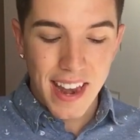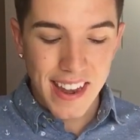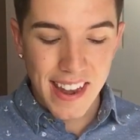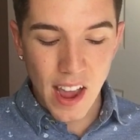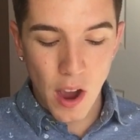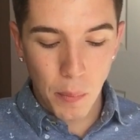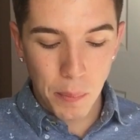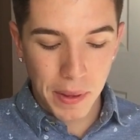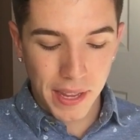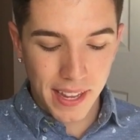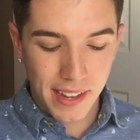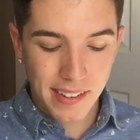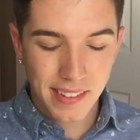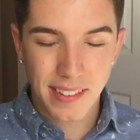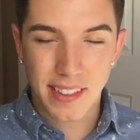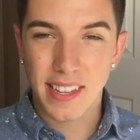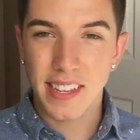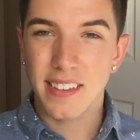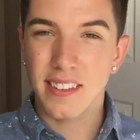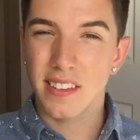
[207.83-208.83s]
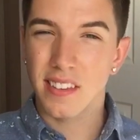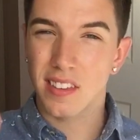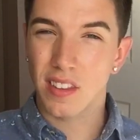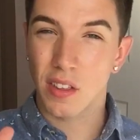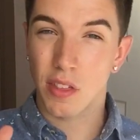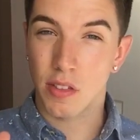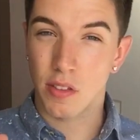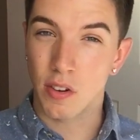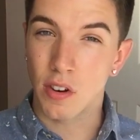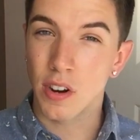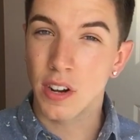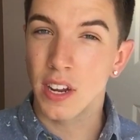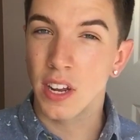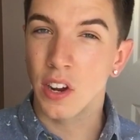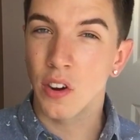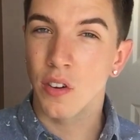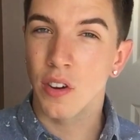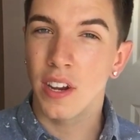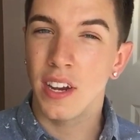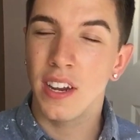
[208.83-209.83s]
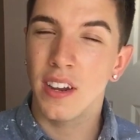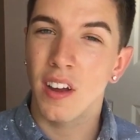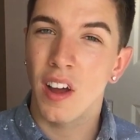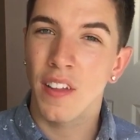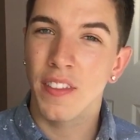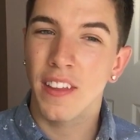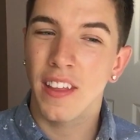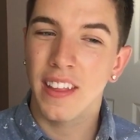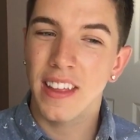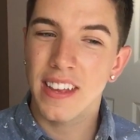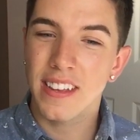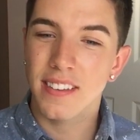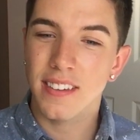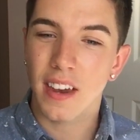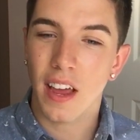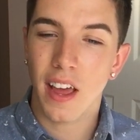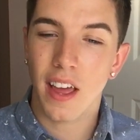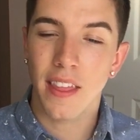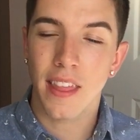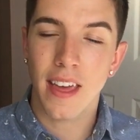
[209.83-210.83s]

Now, because this is the third ingredient on the list,